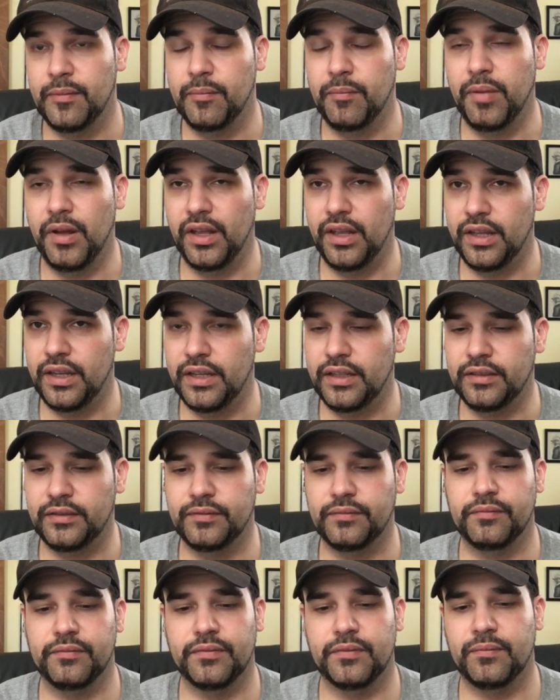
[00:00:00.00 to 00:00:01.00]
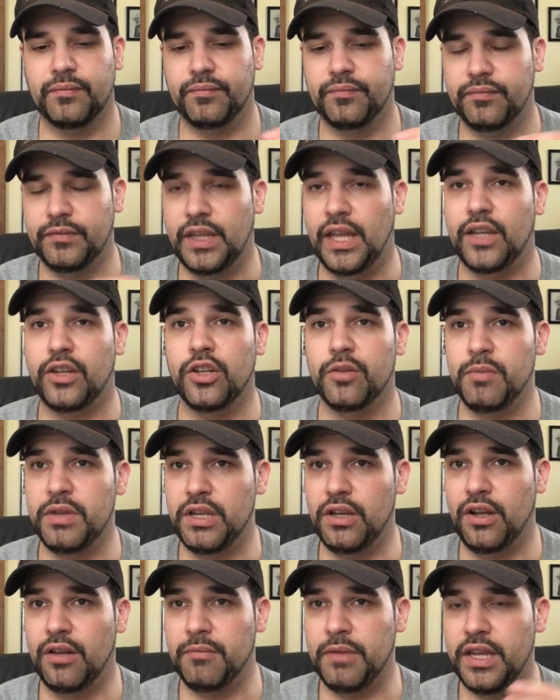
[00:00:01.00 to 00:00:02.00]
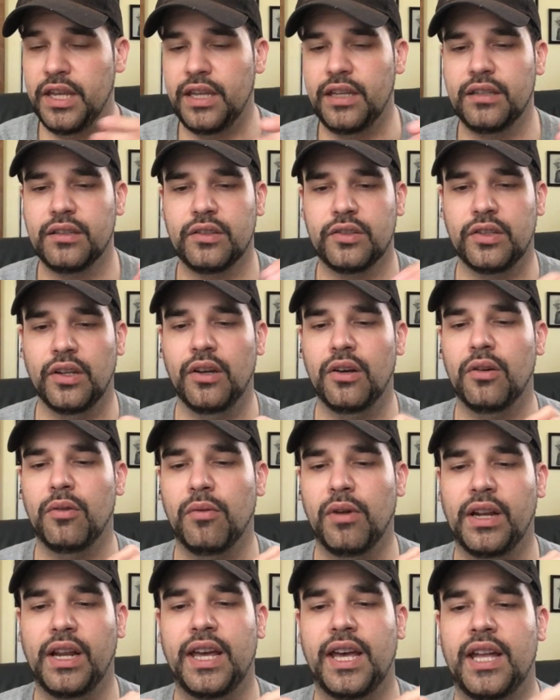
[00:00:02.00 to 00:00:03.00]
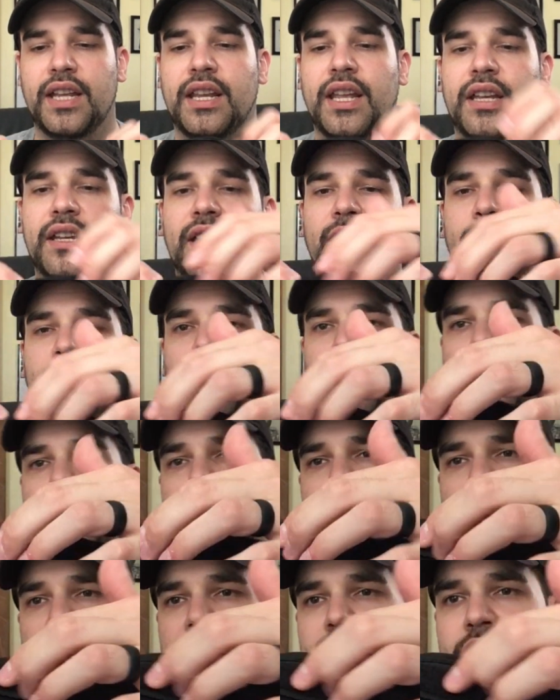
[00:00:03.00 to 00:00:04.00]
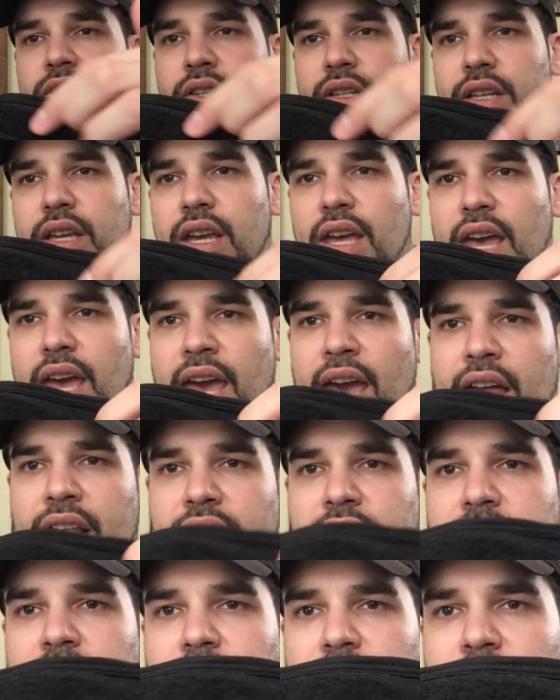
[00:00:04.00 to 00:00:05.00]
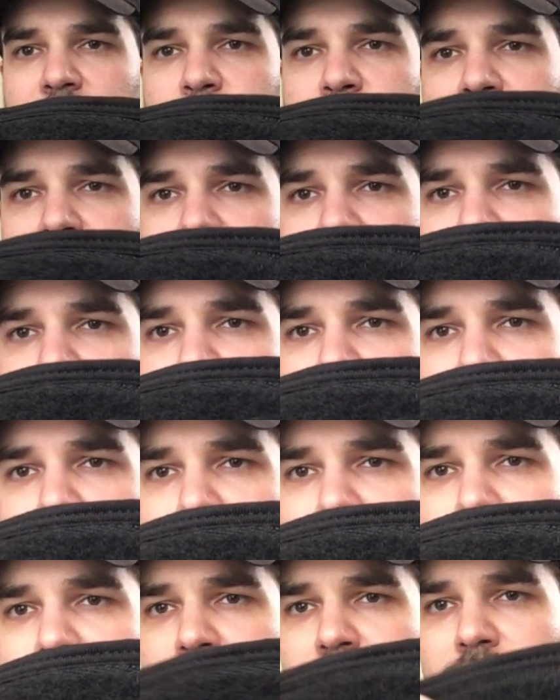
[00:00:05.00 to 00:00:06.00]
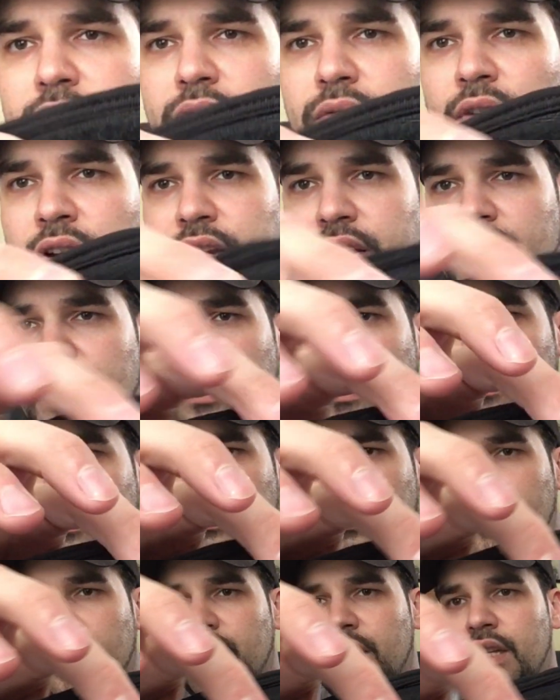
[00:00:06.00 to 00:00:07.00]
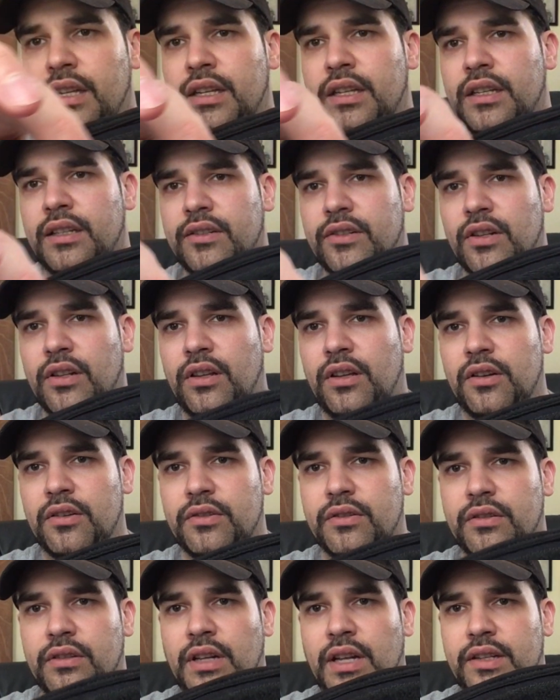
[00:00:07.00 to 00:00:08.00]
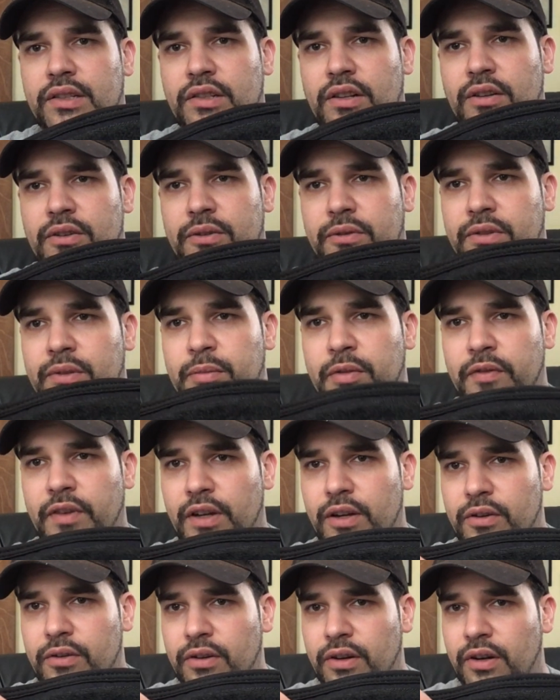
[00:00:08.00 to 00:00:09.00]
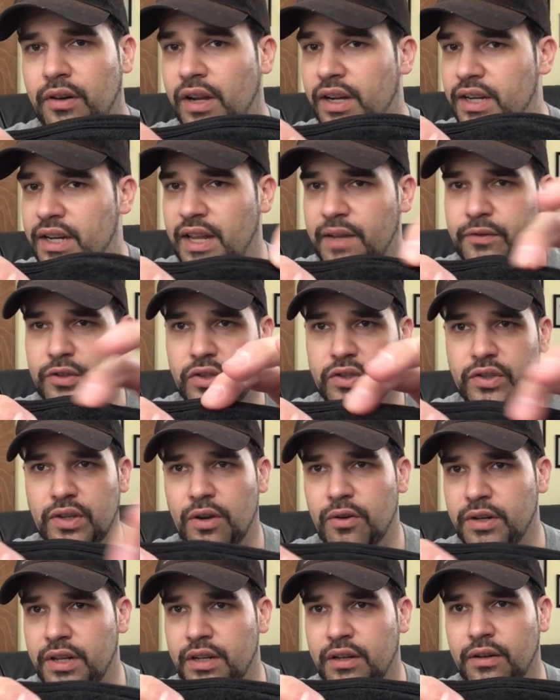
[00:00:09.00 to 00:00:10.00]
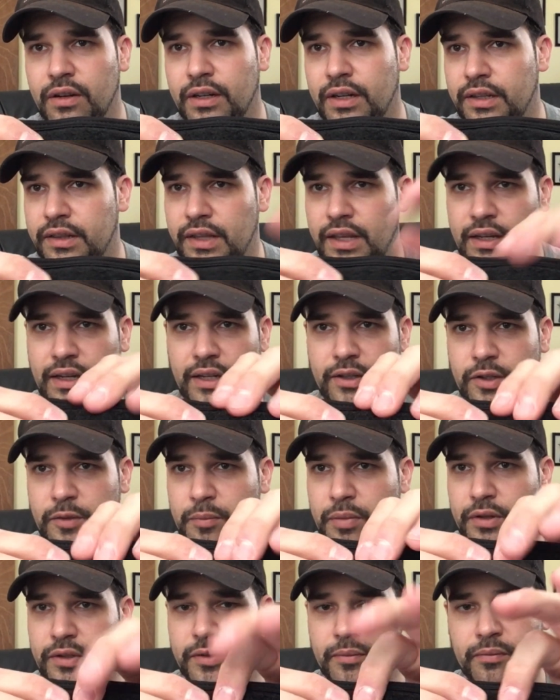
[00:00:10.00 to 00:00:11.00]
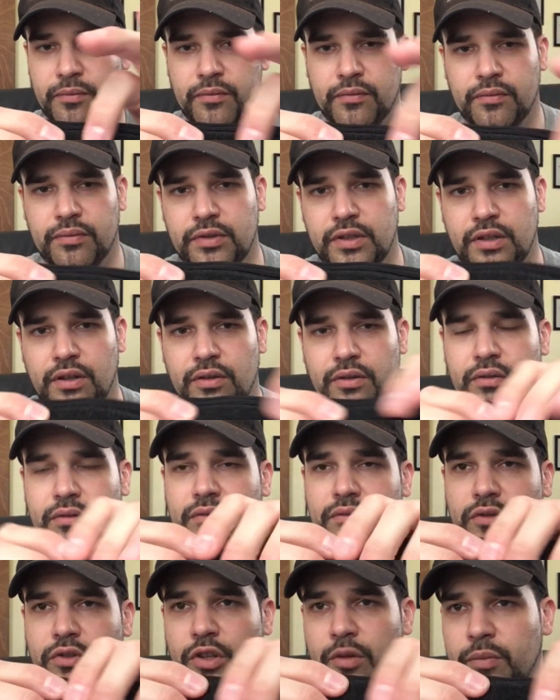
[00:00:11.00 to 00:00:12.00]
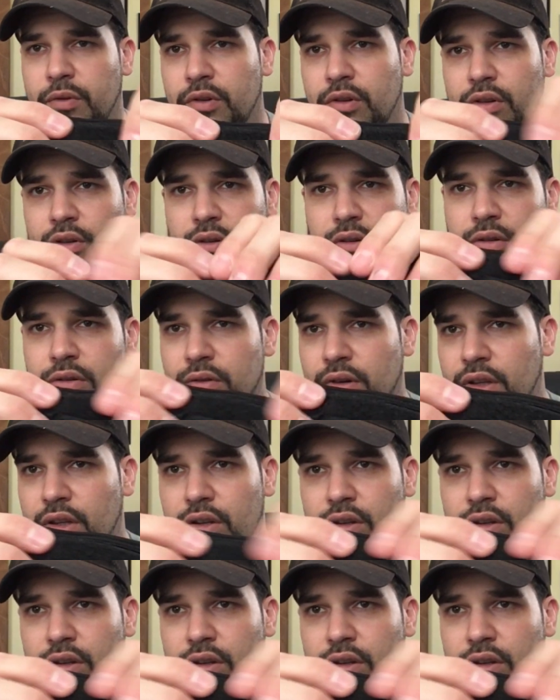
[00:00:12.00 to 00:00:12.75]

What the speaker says: but that could be on me. So what I ended up doing, I just added a piece of Velcro right here. It's a nice long strip of Velcro. I didn't have to sew it in or anything. I just put some, super glue, Gorilla